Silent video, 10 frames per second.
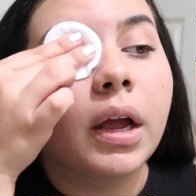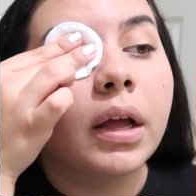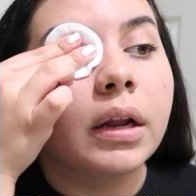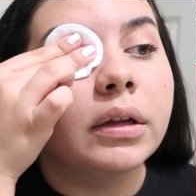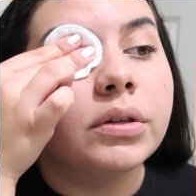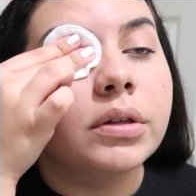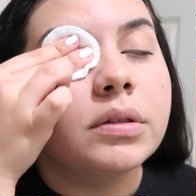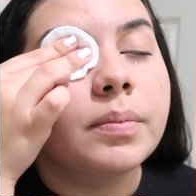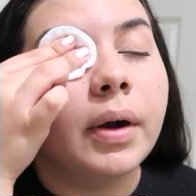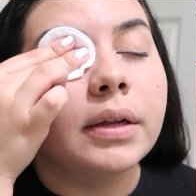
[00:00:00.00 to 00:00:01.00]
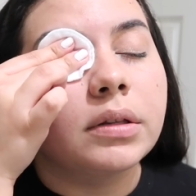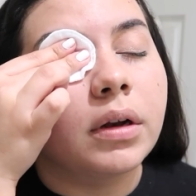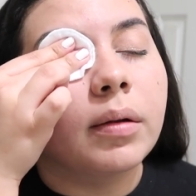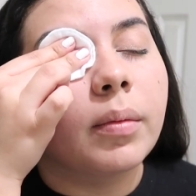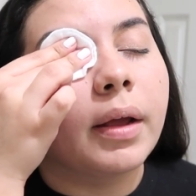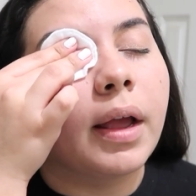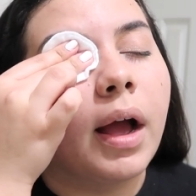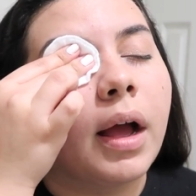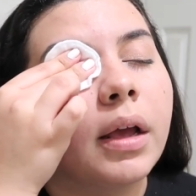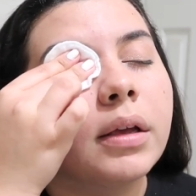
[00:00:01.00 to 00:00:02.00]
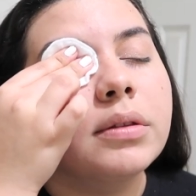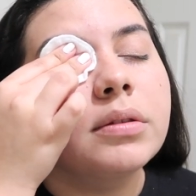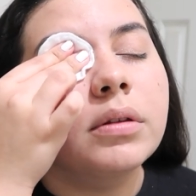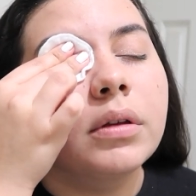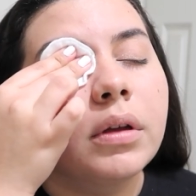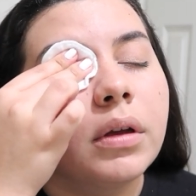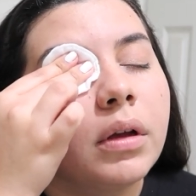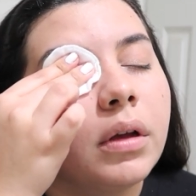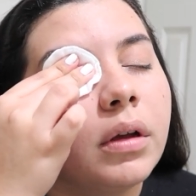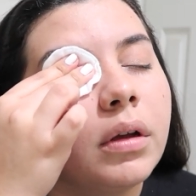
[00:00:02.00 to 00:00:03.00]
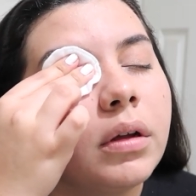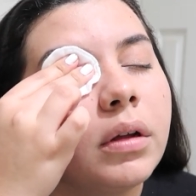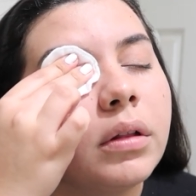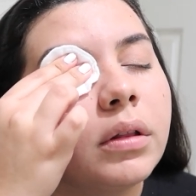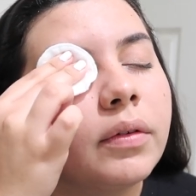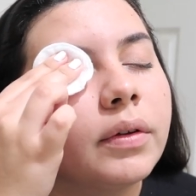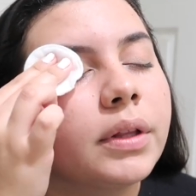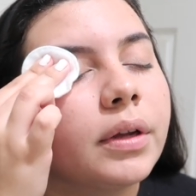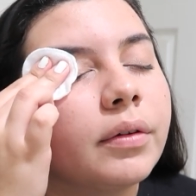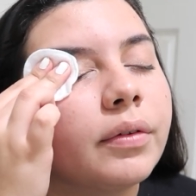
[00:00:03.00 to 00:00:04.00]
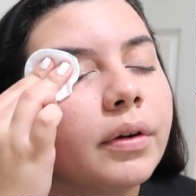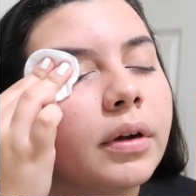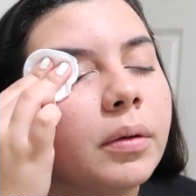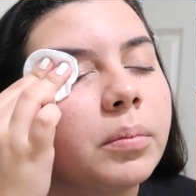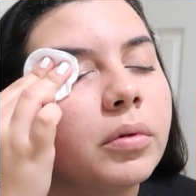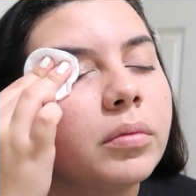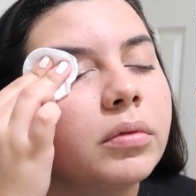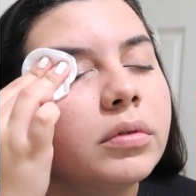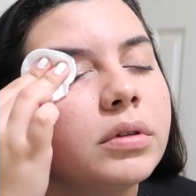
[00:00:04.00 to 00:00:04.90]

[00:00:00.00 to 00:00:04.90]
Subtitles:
and I just press it on my eyes. Leave it there for a couple